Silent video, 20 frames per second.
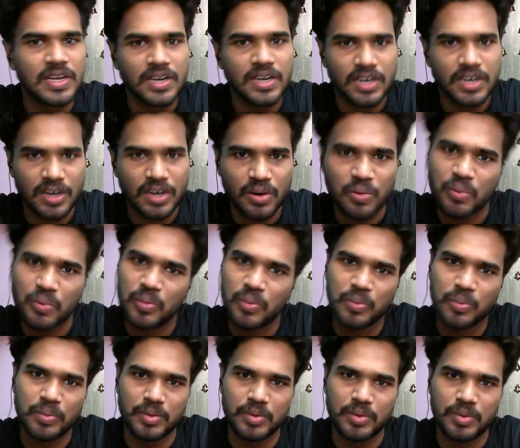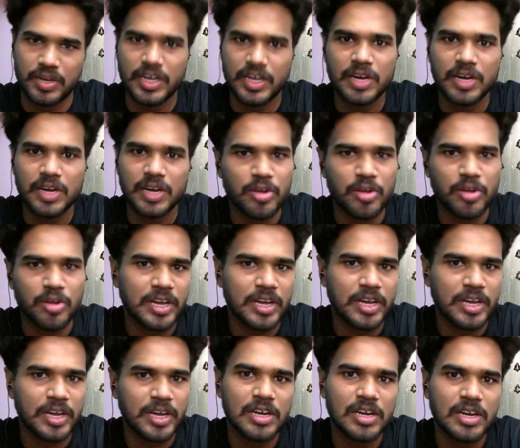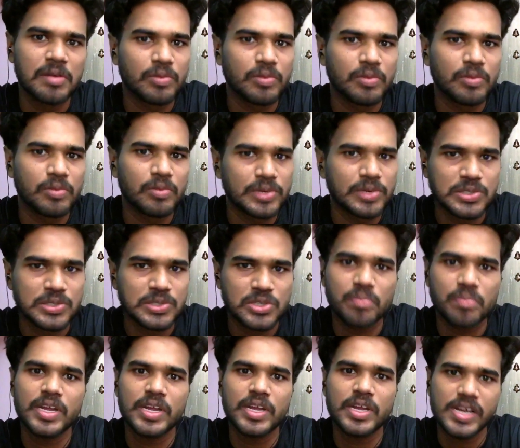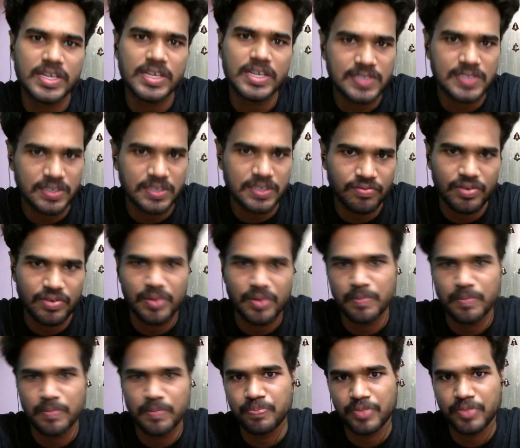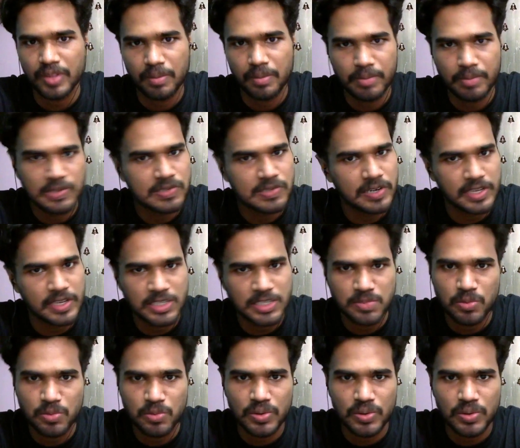Now, GATE biomedical questions are being set from Pins and Lens.